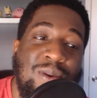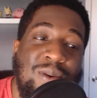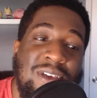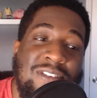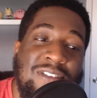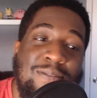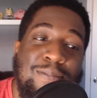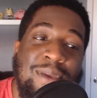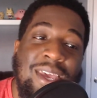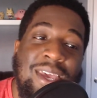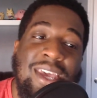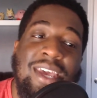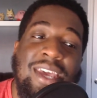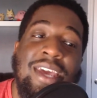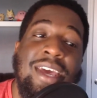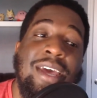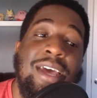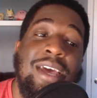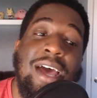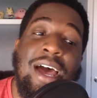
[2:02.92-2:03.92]
USB.
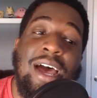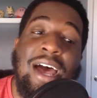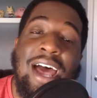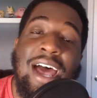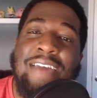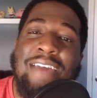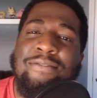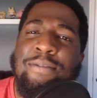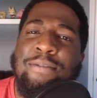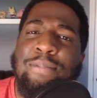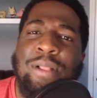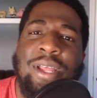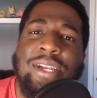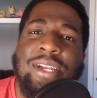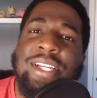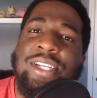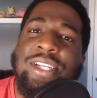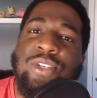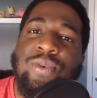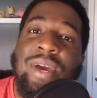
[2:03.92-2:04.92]
I have it
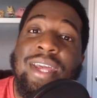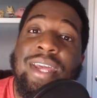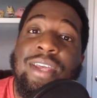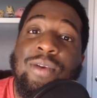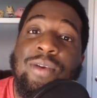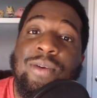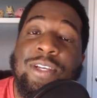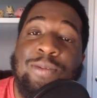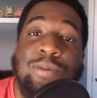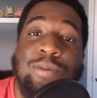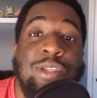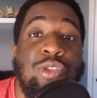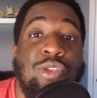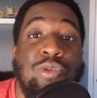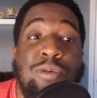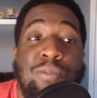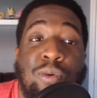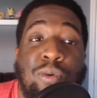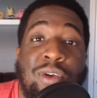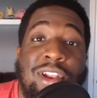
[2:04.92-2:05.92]
plugged into a USB
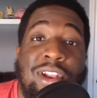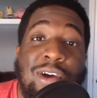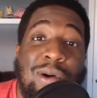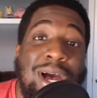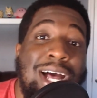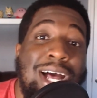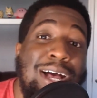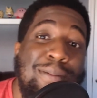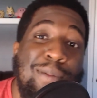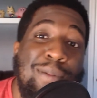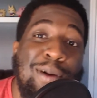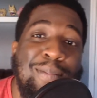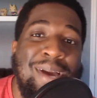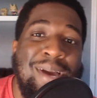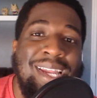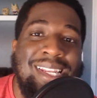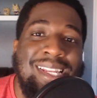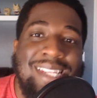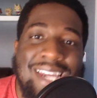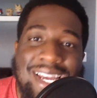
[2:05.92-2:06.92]
3.0 hub on
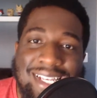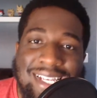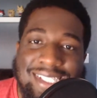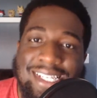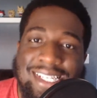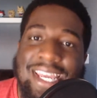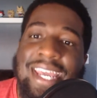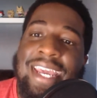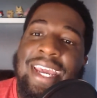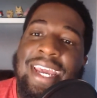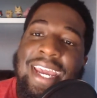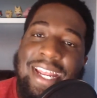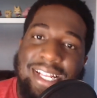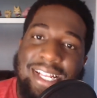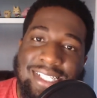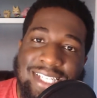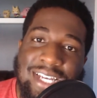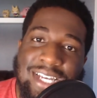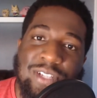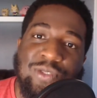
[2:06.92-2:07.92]
my desk, and
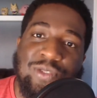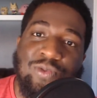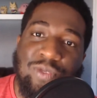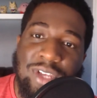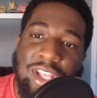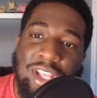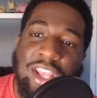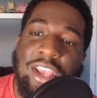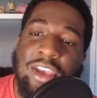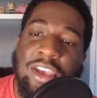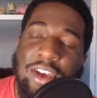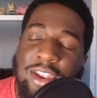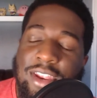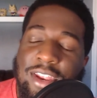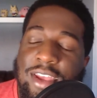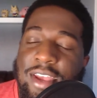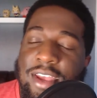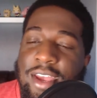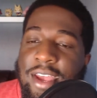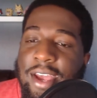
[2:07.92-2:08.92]
it sounds really good.
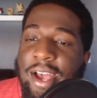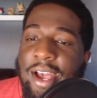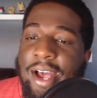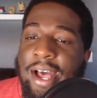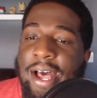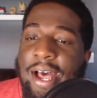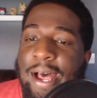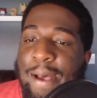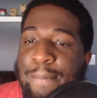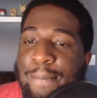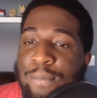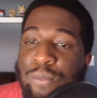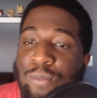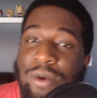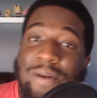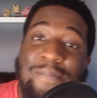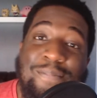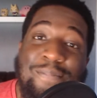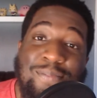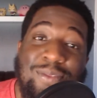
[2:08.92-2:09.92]

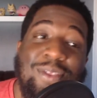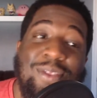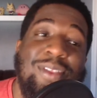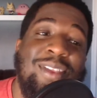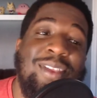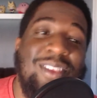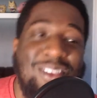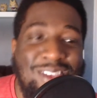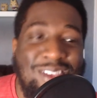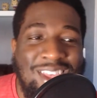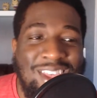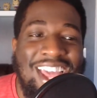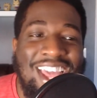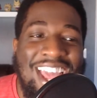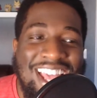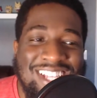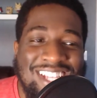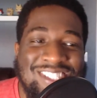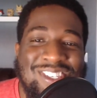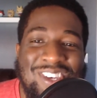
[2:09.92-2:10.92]
Well,
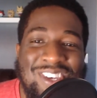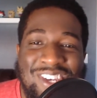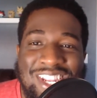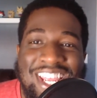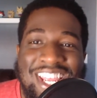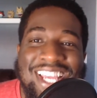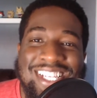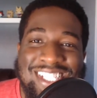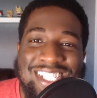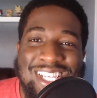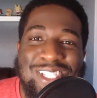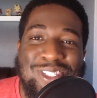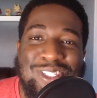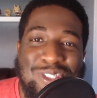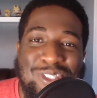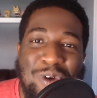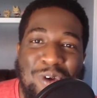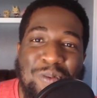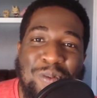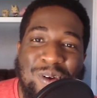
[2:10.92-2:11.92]
as good as a
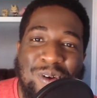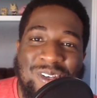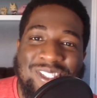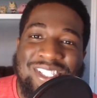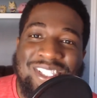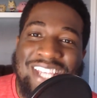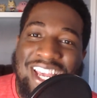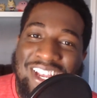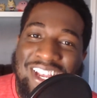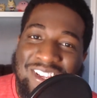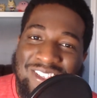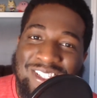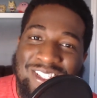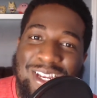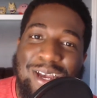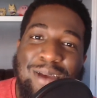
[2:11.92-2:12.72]
Snowball sound.